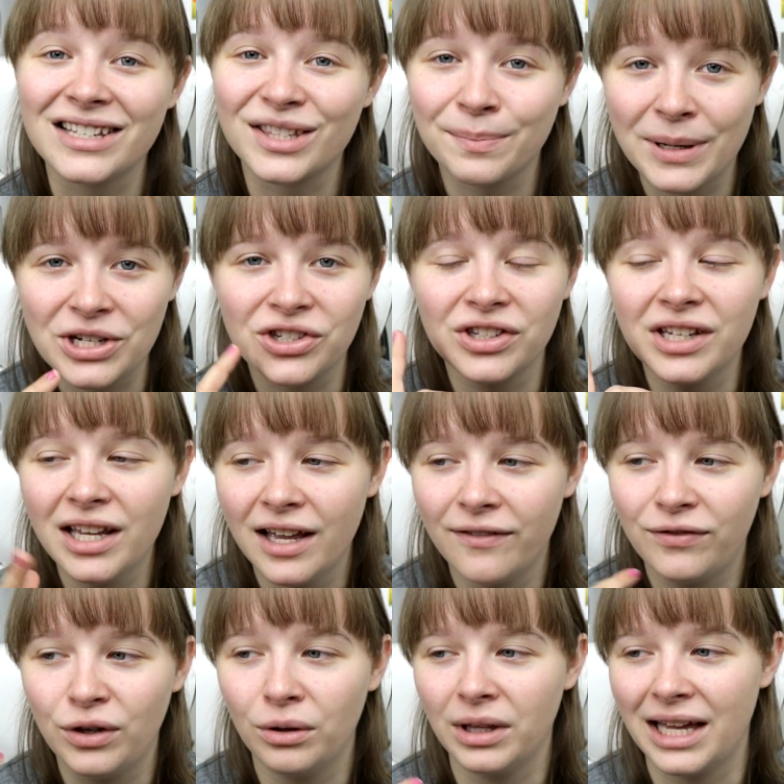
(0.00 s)
especially
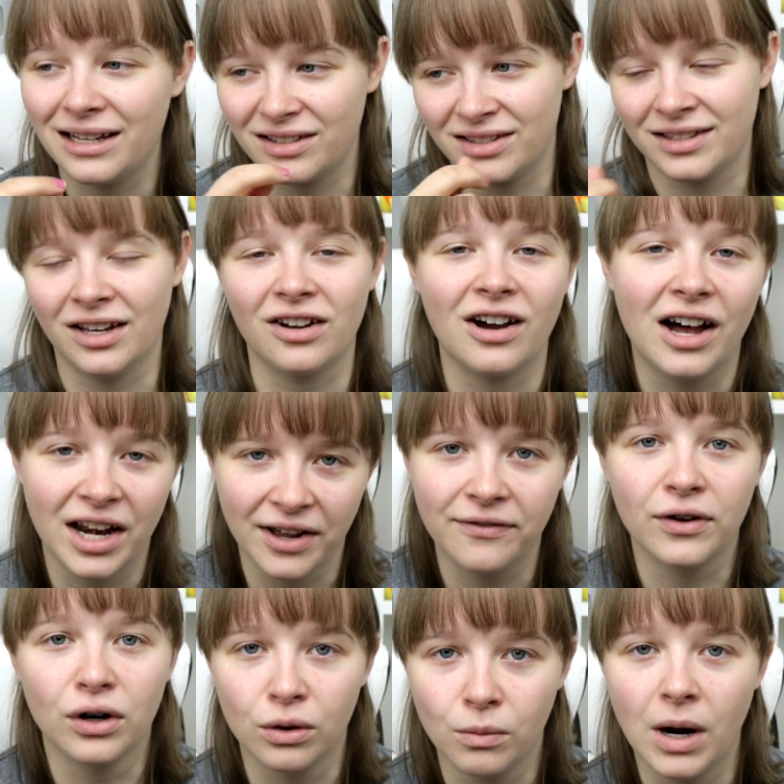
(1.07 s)
if you like suck on it
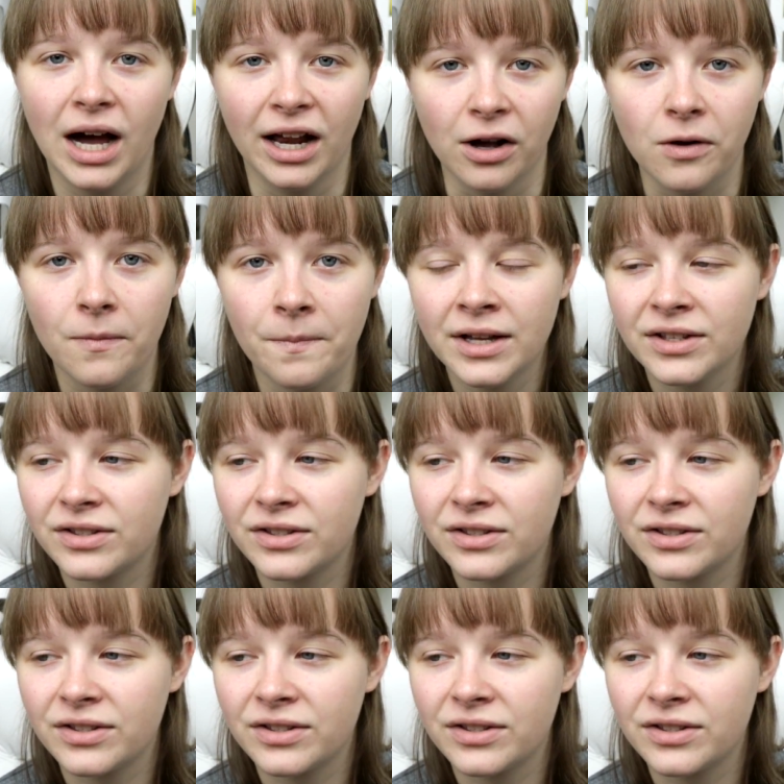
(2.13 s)
for a while.